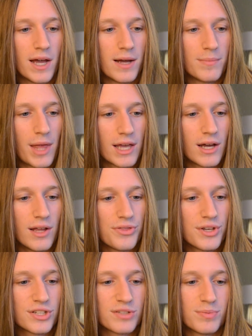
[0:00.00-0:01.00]
I
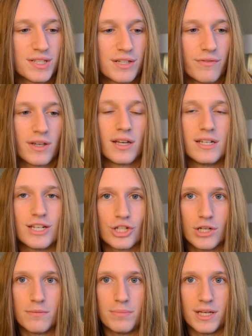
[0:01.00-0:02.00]
got this specific
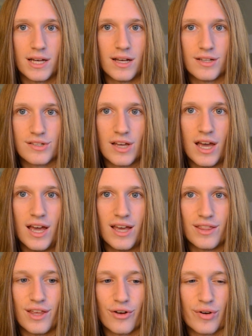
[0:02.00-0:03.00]
edition because
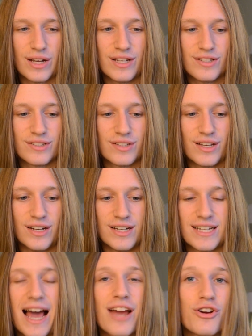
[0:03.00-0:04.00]
there is an
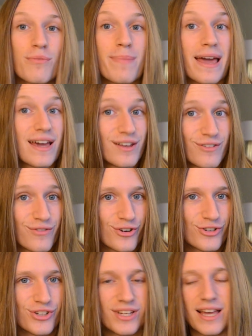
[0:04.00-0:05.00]
entire band
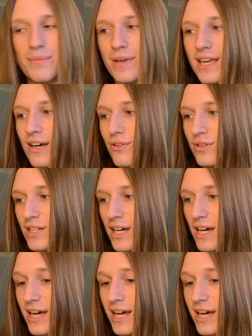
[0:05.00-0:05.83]
version coming out.